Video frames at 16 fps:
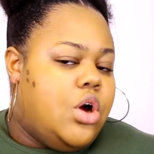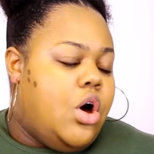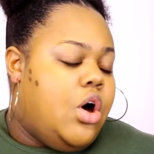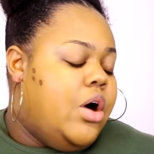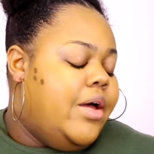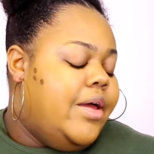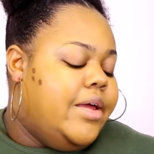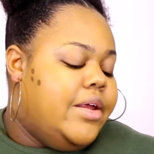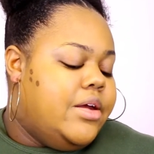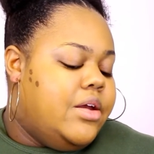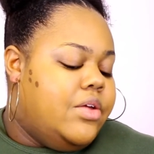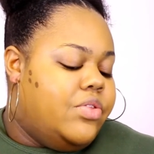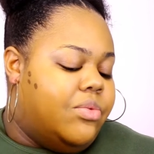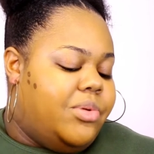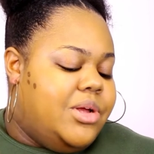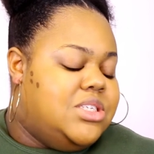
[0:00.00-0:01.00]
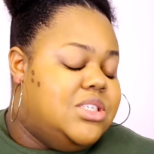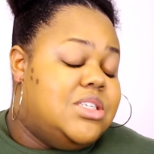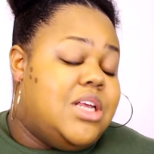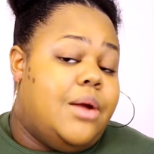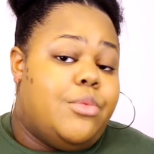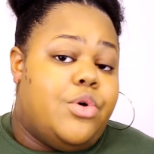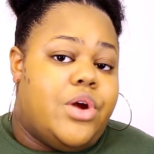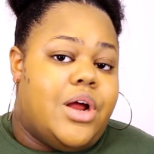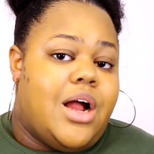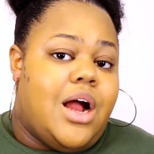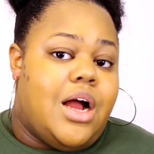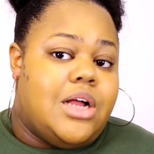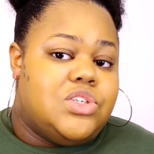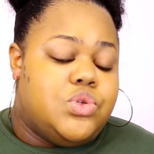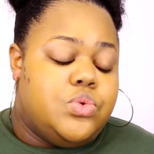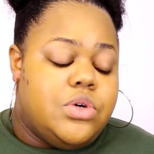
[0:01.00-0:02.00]
on the places that I'm going to
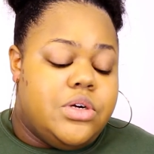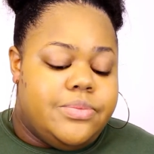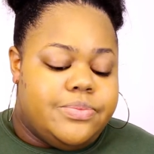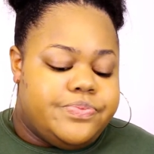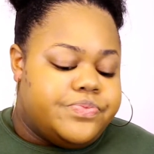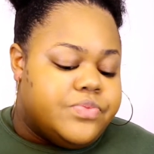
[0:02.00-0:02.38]
contour